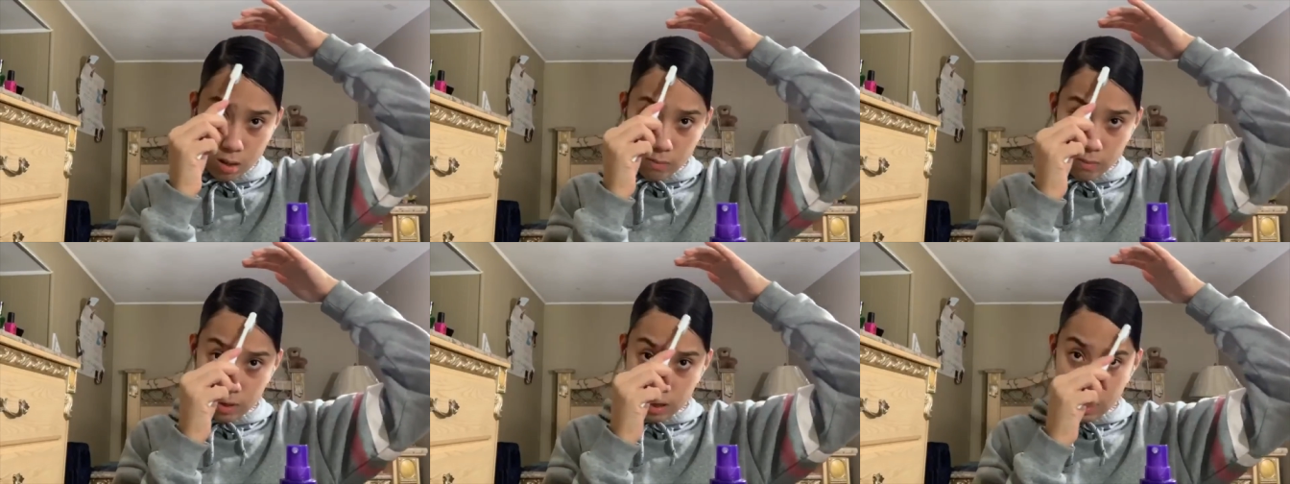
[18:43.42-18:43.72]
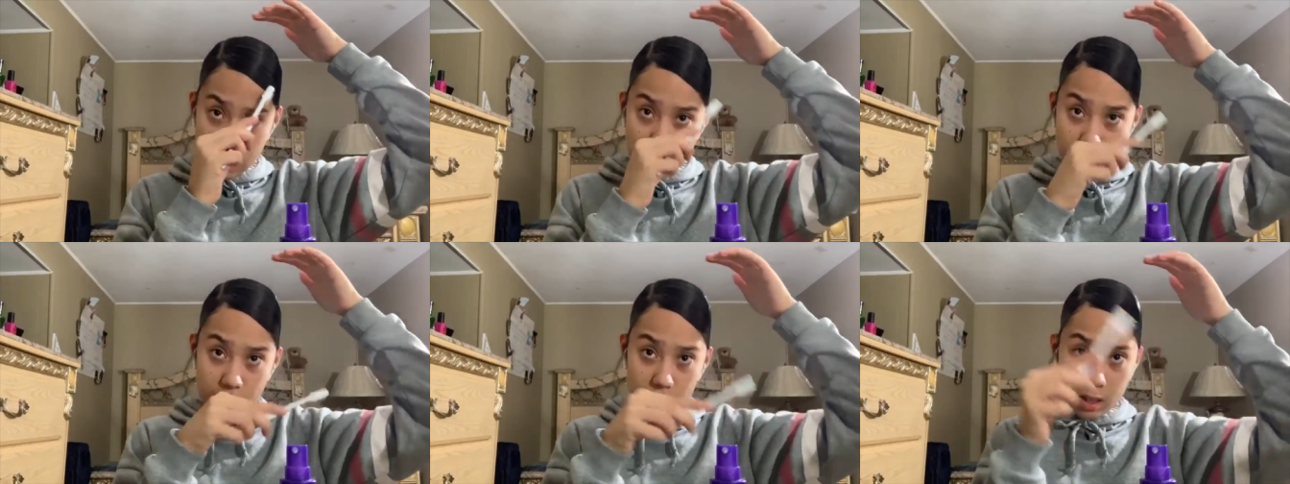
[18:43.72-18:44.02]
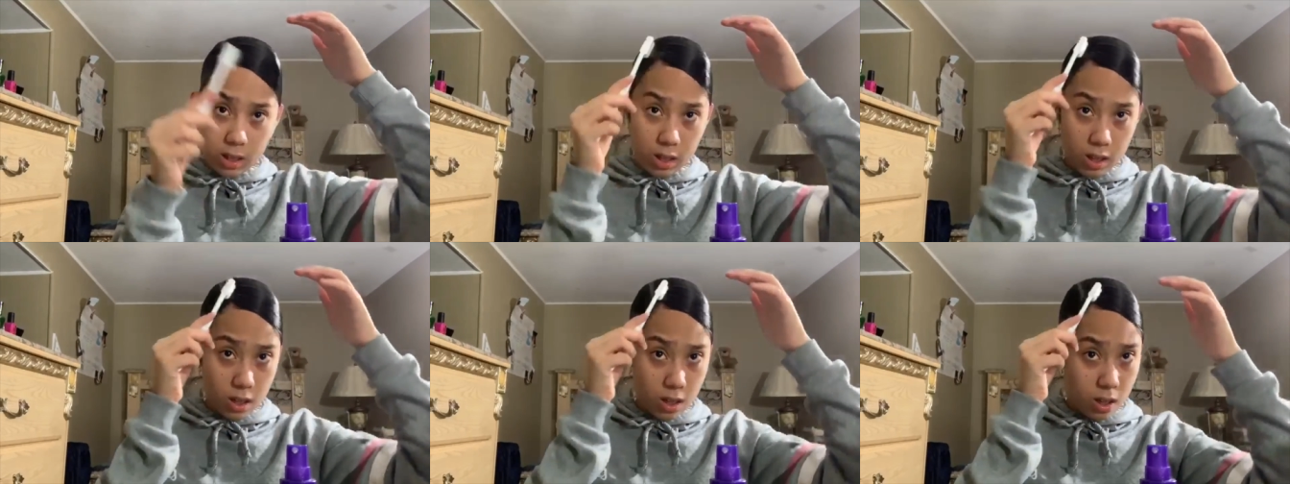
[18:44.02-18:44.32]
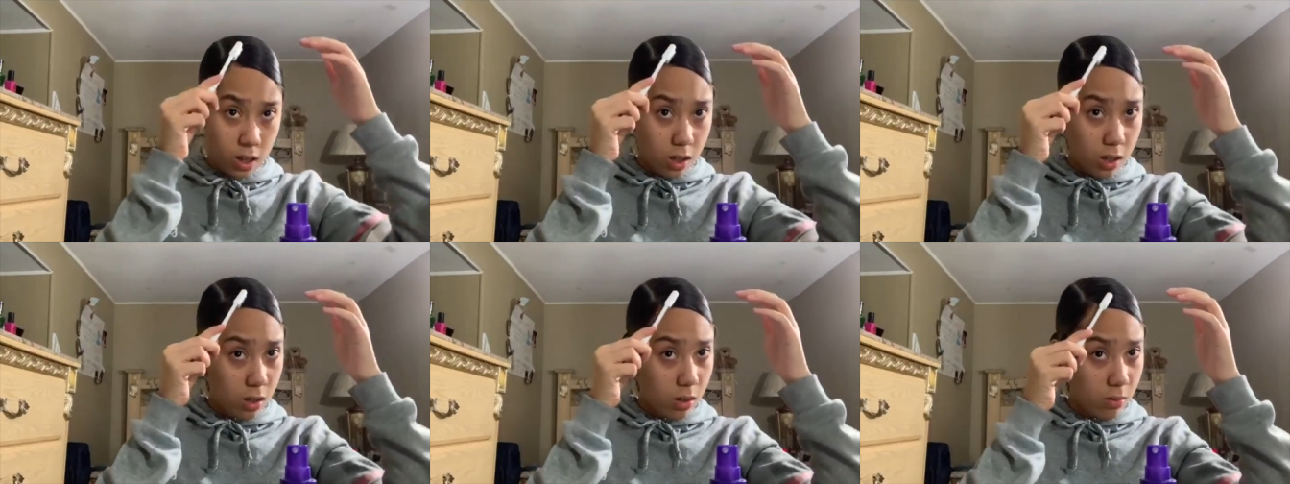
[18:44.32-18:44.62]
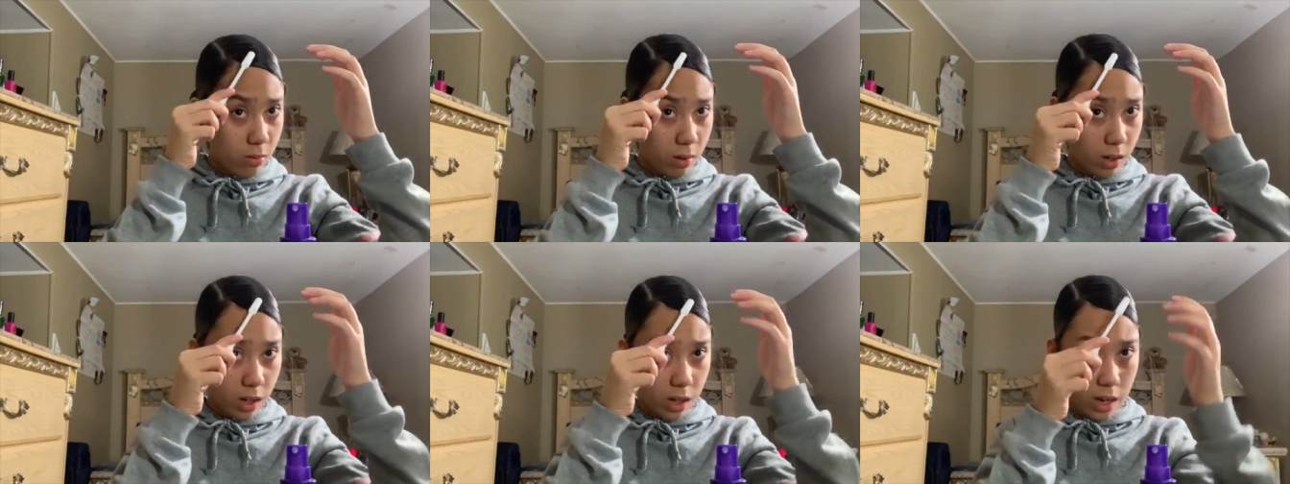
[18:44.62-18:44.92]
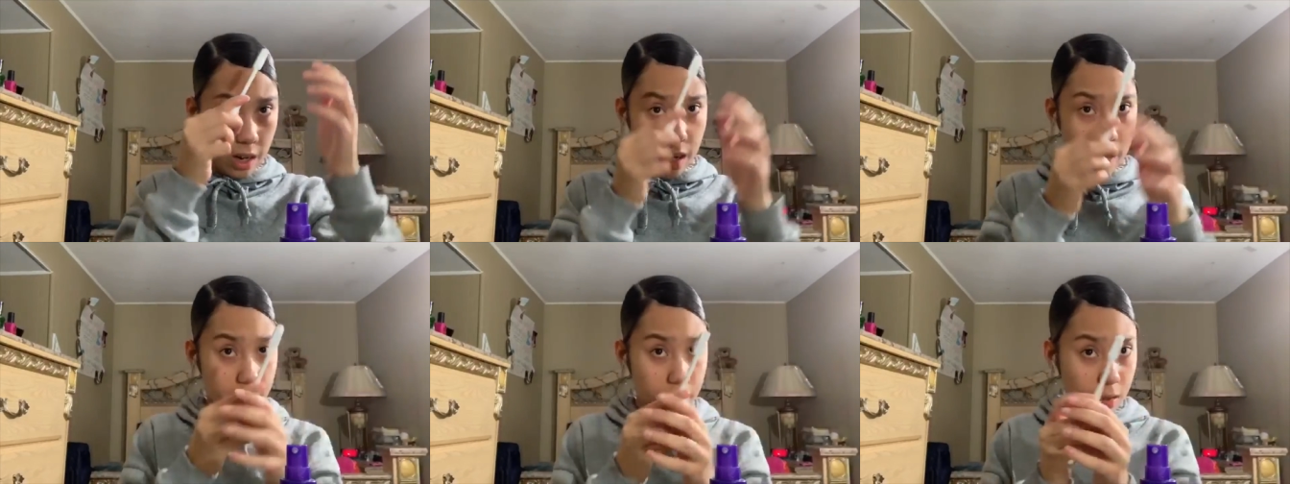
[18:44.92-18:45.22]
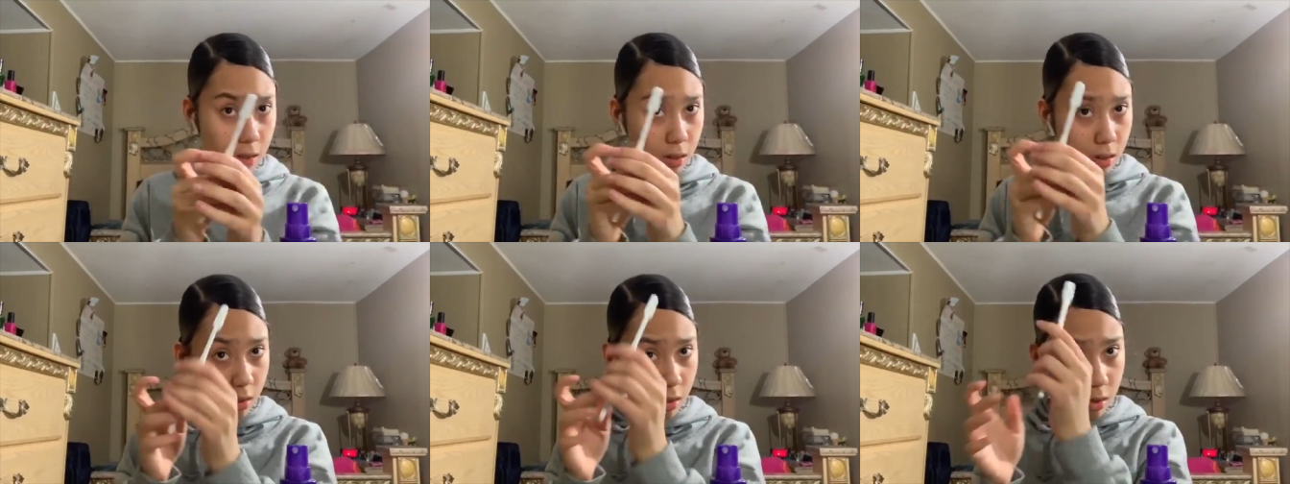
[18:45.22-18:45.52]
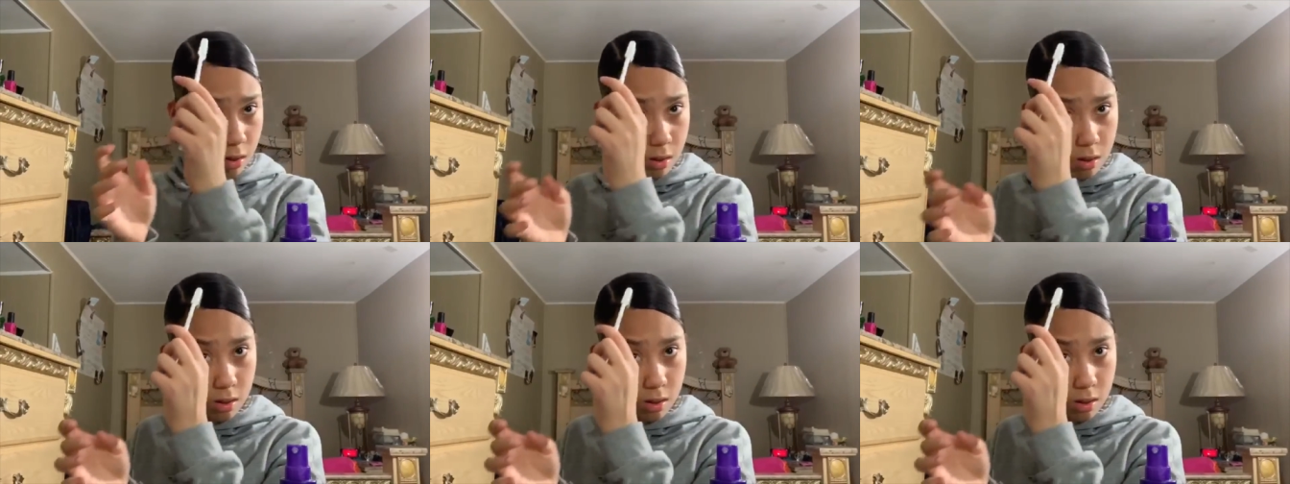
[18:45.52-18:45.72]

But now with this, we're gonna have to